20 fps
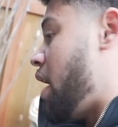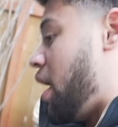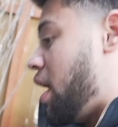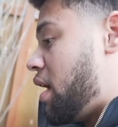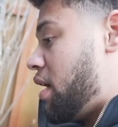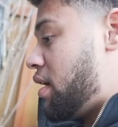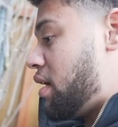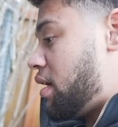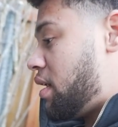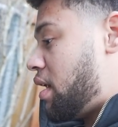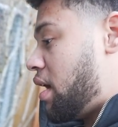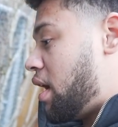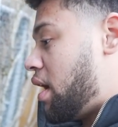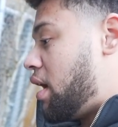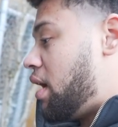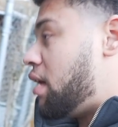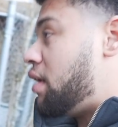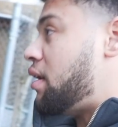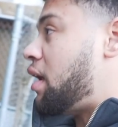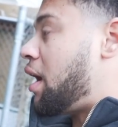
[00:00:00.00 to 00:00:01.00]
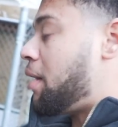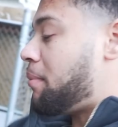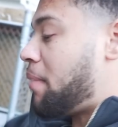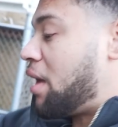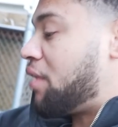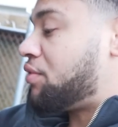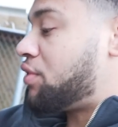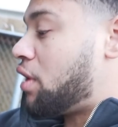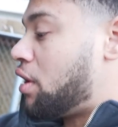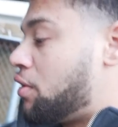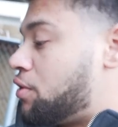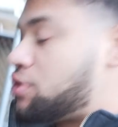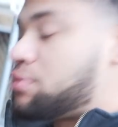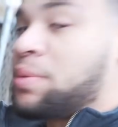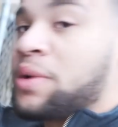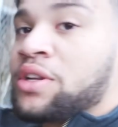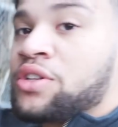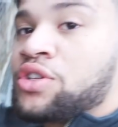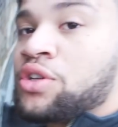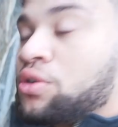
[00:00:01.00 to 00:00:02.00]
and not mount those,
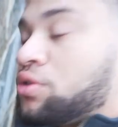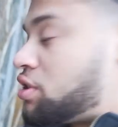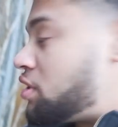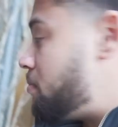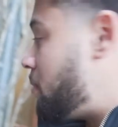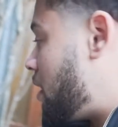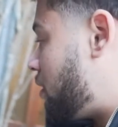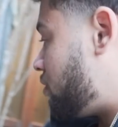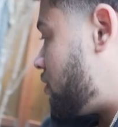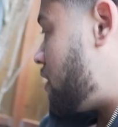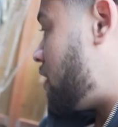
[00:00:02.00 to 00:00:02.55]
but choose to mount